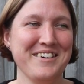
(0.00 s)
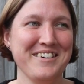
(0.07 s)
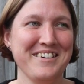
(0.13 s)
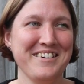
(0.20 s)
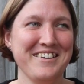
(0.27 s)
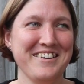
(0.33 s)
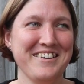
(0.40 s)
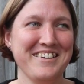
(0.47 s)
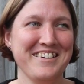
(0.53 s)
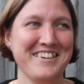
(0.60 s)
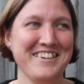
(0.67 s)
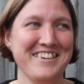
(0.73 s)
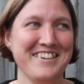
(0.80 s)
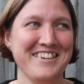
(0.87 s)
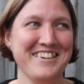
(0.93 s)

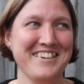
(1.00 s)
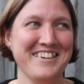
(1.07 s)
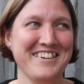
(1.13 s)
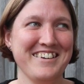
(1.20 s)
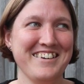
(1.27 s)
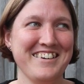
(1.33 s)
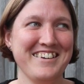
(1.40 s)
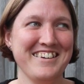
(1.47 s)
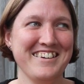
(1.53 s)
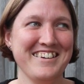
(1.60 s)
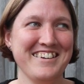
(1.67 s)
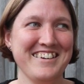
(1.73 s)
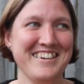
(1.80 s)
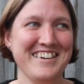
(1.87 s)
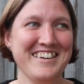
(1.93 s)

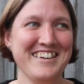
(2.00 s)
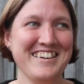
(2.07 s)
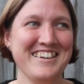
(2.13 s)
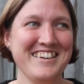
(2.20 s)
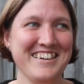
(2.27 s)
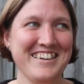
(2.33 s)
(no one is talking)